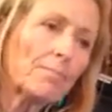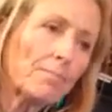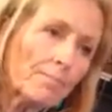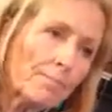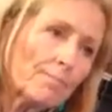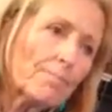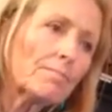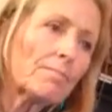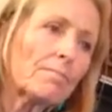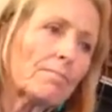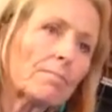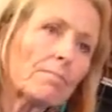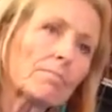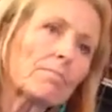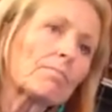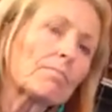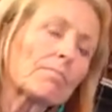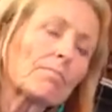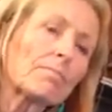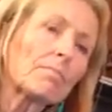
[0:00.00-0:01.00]
And then if
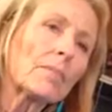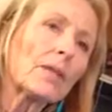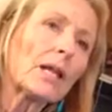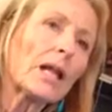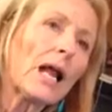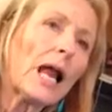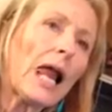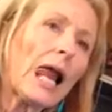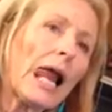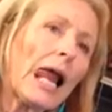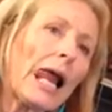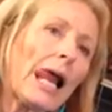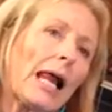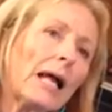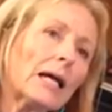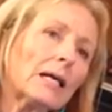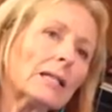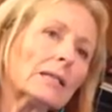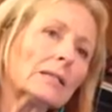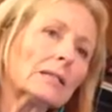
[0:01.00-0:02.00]
that was just the end of my
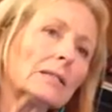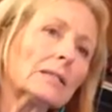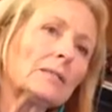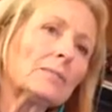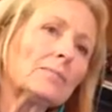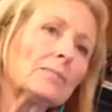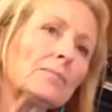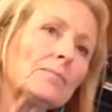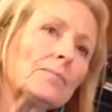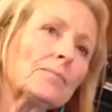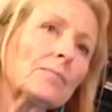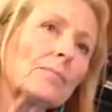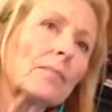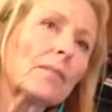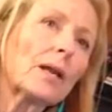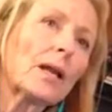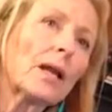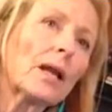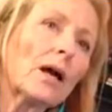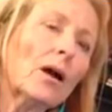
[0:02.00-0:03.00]
questions, and if there was
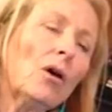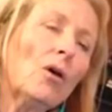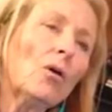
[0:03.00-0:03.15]
anything else.